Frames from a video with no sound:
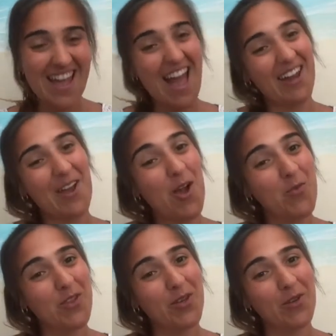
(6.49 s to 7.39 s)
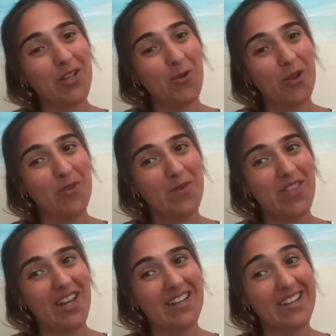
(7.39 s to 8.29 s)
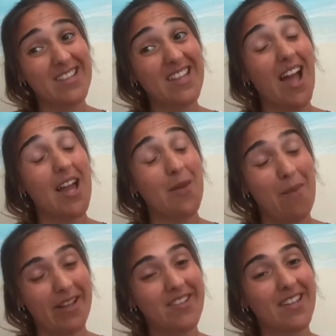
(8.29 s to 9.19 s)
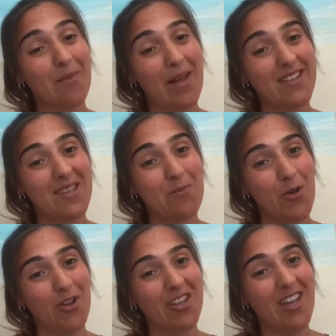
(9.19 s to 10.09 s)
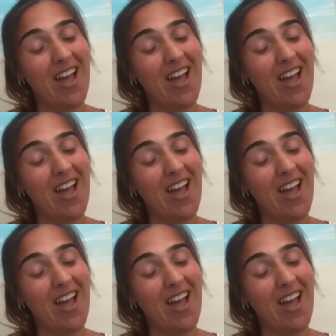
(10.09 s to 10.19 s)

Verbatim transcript: and I hope that you will agree with me that it is an amazing, amazing book.